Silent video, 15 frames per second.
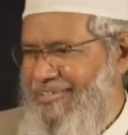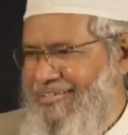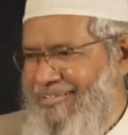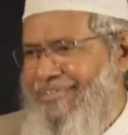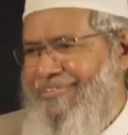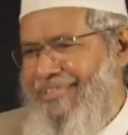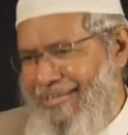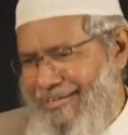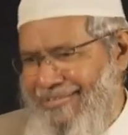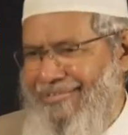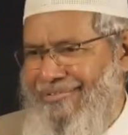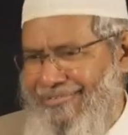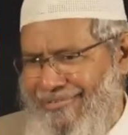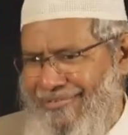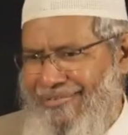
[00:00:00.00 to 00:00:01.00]
He said,
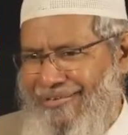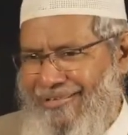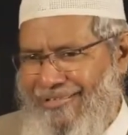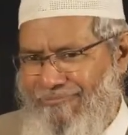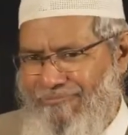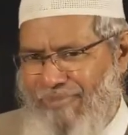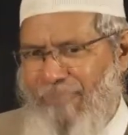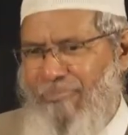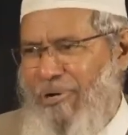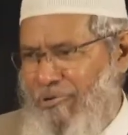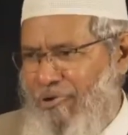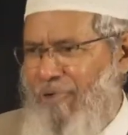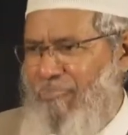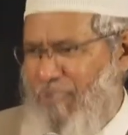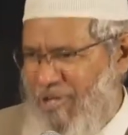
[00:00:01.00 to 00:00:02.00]
people
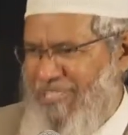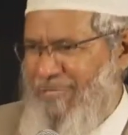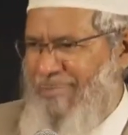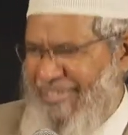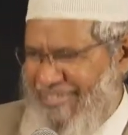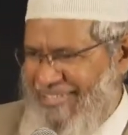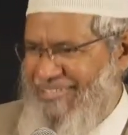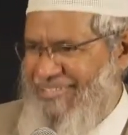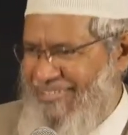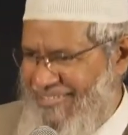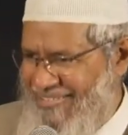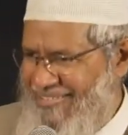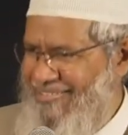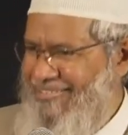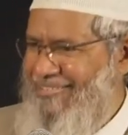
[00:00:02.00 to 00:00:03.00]
told me you are the best teacher.
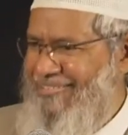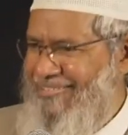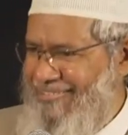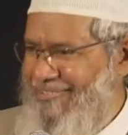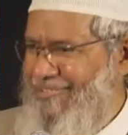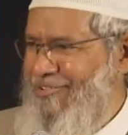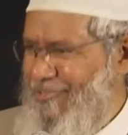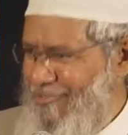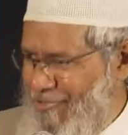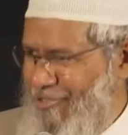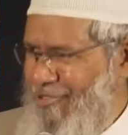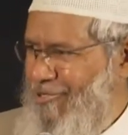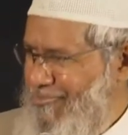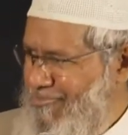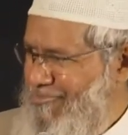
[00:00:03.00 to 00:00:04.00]

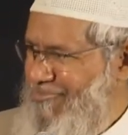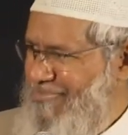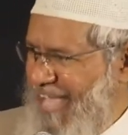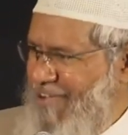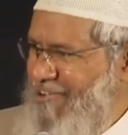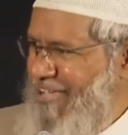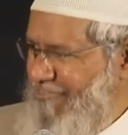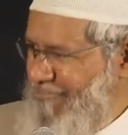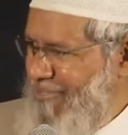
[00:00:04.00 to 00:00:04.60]
So can you give